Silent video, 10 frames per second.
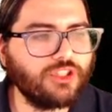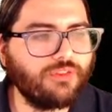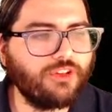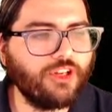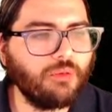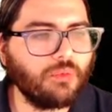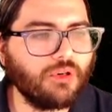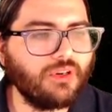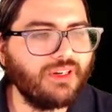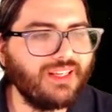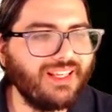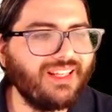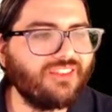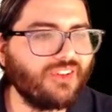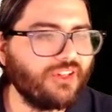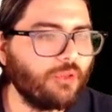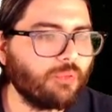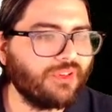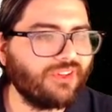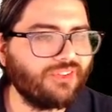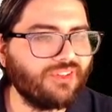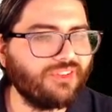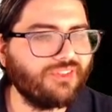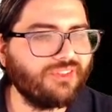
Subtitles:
of the number inside the parentheses.